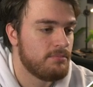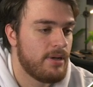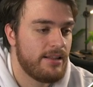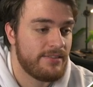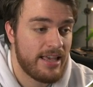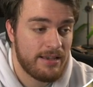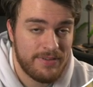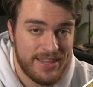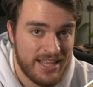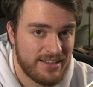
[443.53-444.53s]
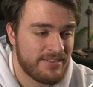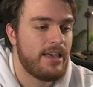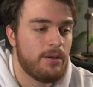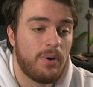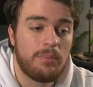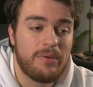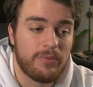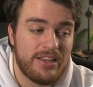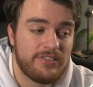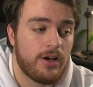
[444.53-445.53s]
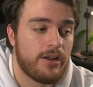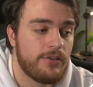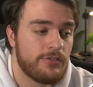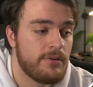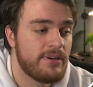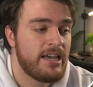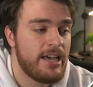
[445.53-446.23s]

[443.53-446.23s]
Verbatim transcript: I'll save this. When we restart our server,